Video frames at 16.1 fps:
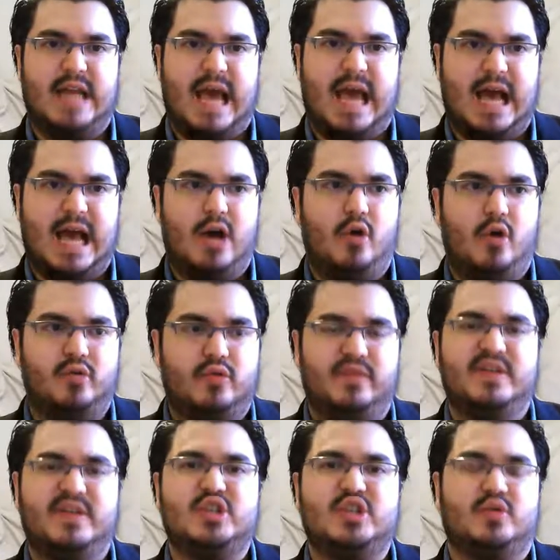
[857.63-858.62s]
how the
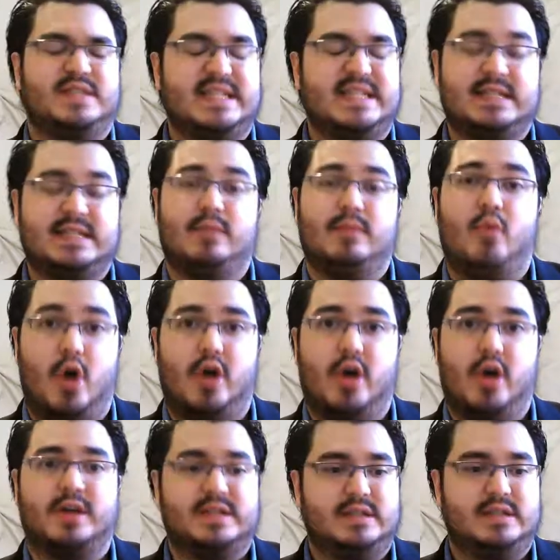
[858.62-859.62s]
visual system
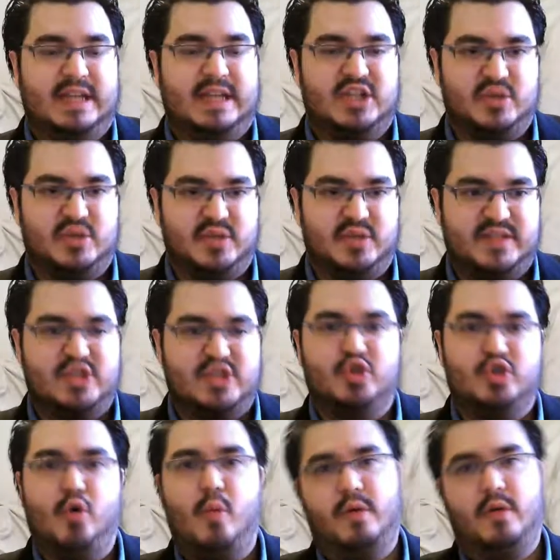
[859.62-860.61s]
works in terms of its
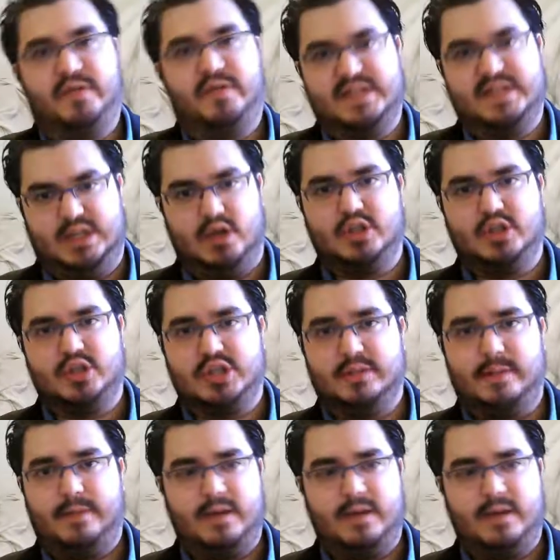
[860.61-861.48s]
normal physiology.